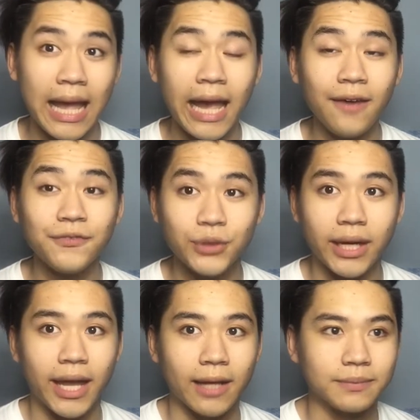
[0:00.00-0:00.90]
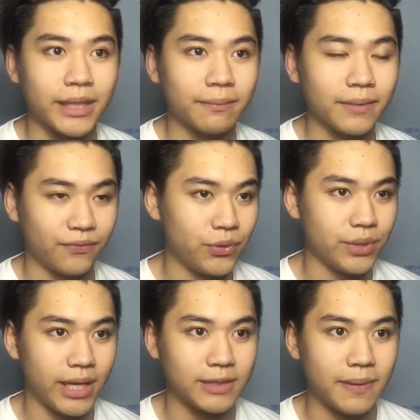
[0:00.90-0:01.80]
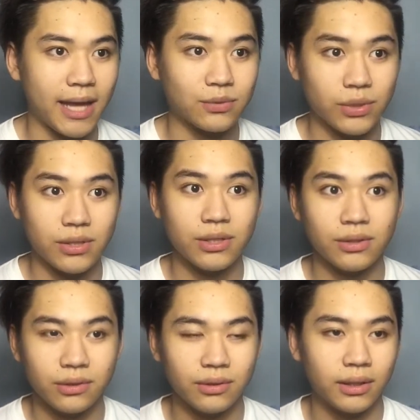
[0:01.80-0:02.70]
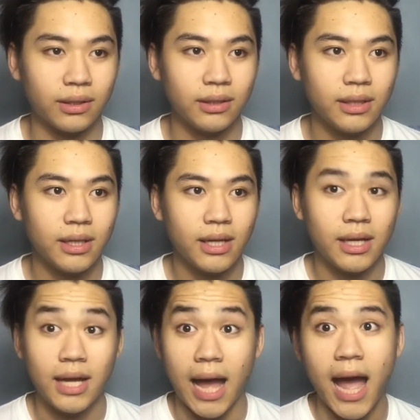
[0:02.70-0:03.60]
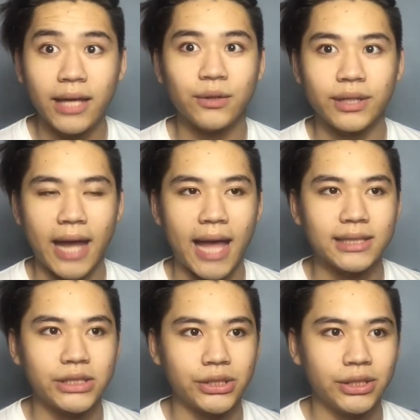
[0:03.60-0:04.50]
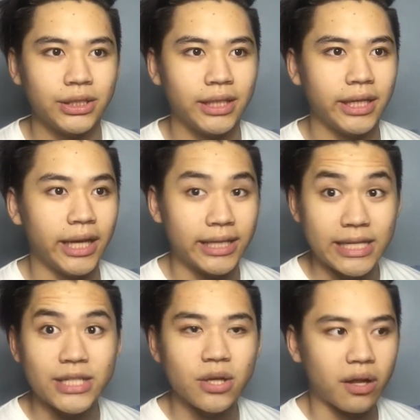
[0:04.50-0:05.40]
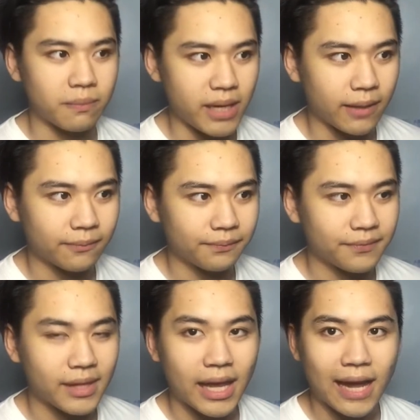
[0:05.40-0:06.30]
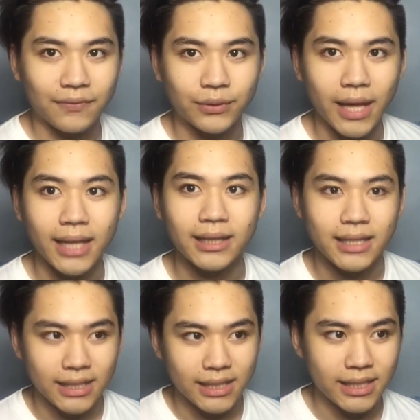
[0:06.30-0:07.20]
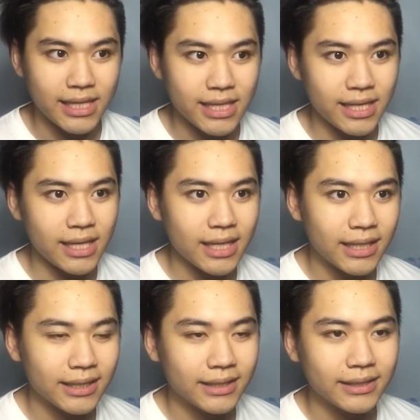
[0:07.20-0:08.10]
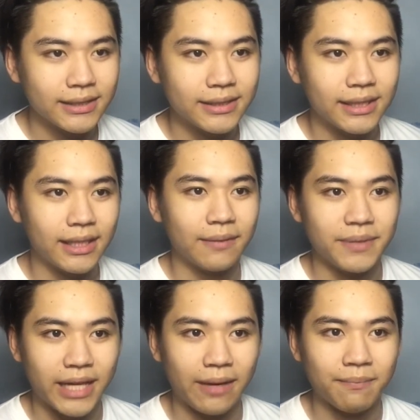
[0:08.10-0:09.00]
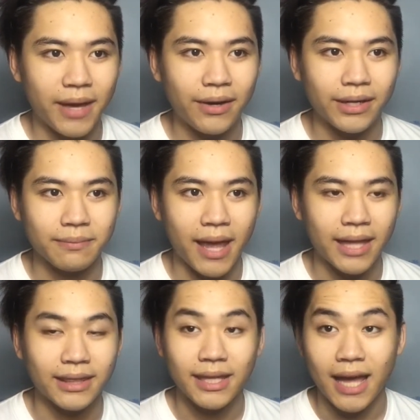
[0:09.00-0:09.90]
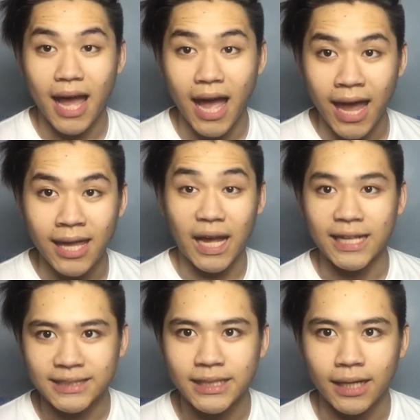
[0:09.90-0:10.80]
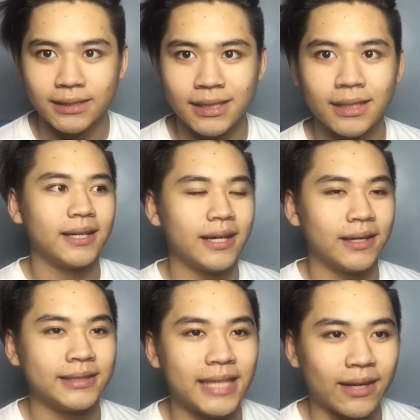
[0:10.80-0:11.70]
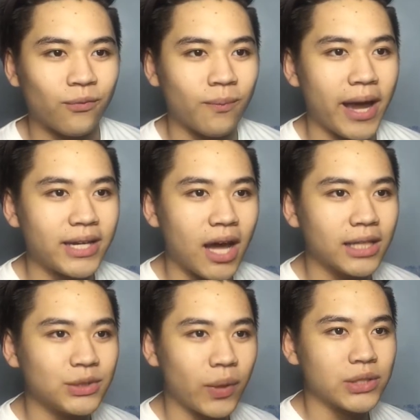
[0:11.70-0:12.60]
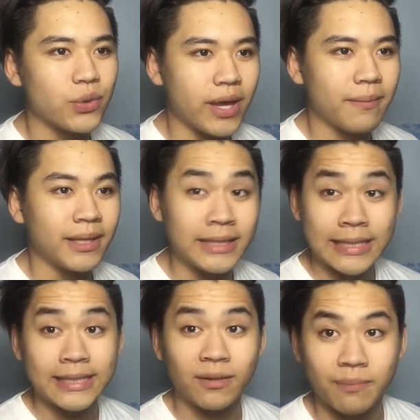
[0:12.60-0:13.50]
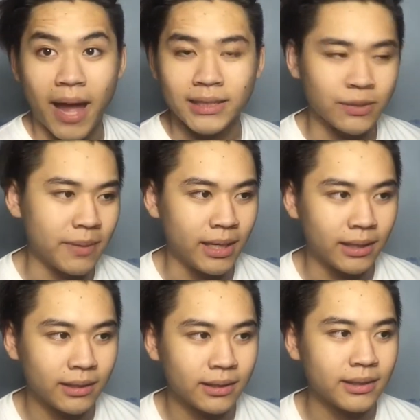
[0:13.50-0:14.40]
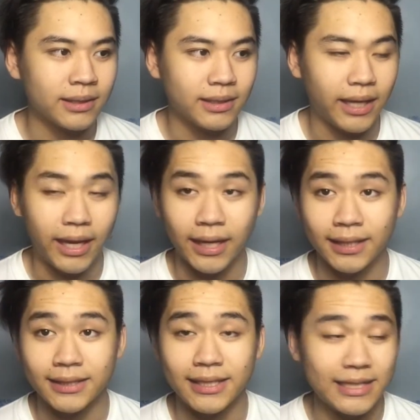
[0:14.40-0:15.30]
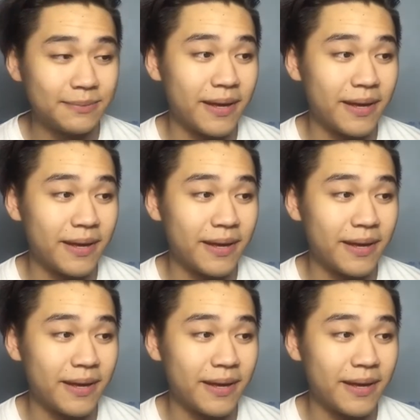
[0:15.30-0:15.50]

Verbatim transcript: after I helped him, a few days passed. We uh, I couldn't answer and he taught me. After that, he uh, became better at math. I, I sucked. It's like my knowledge went to him, it didn't come back to me. And he's,